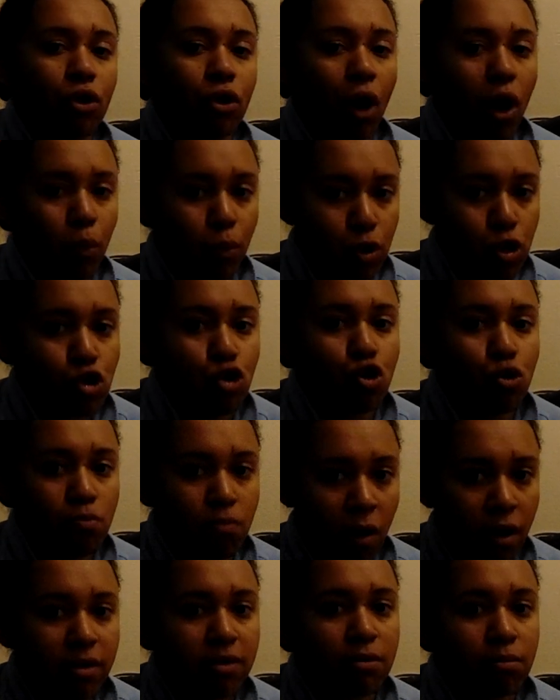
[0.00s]
I wish you
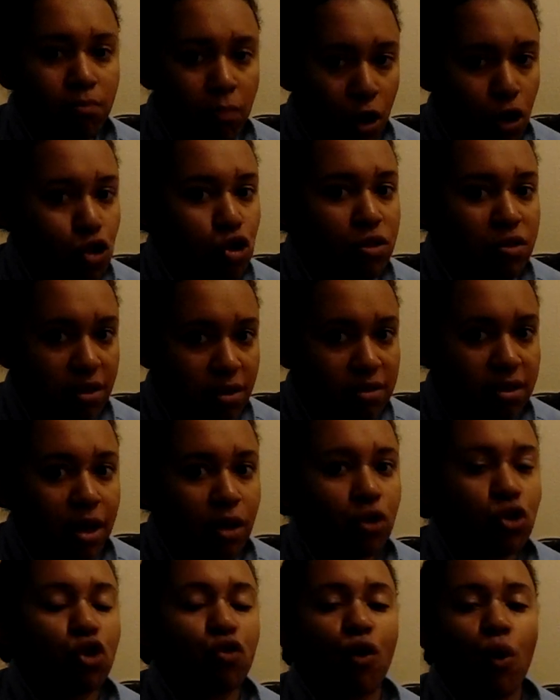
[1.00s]
much
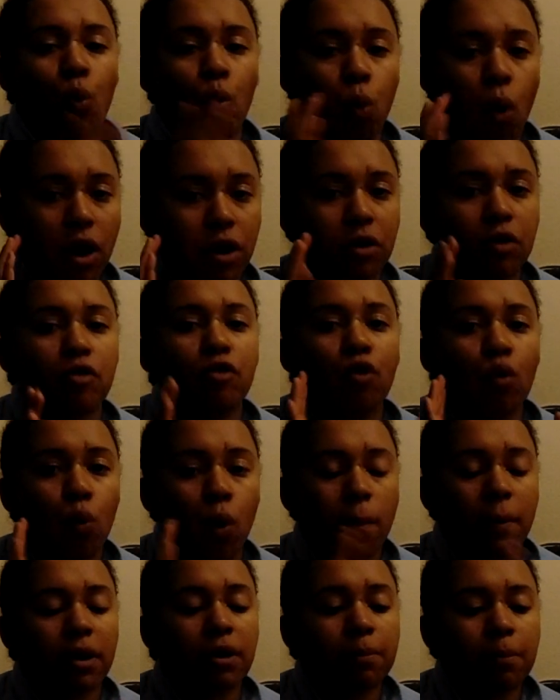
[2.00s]
success. You're a wonderful
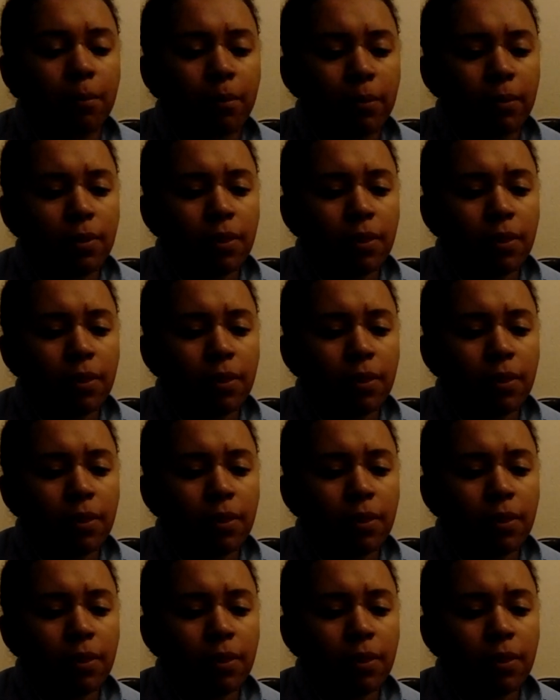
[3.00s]
woman.